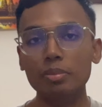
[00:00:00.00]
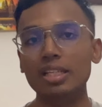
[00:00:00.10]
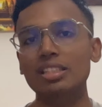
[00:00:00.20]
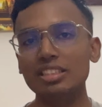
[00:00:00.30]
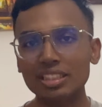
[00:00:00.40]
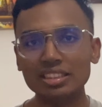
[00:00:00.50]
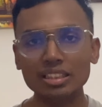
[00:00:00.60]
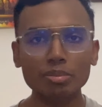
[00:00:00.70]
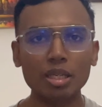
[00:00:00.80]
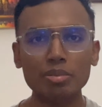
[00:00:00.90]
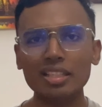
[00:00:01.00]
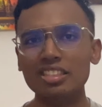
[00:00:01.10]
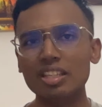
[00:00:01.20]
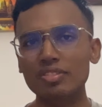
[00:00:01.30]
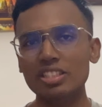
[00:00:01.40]
but just sometimes I
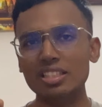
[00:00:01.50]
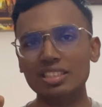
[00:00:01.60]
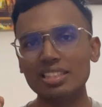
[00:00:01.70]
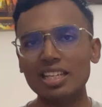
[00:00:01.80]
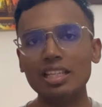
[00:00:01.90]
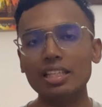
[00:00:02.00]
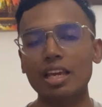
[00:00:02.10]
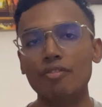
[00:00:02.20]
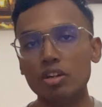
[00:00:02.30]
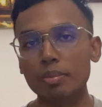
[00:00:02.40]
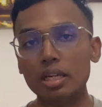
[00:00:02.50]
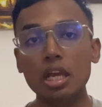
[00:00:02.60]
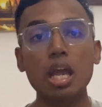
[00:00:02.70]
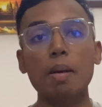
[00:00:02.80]
just have this slightly carefree mind.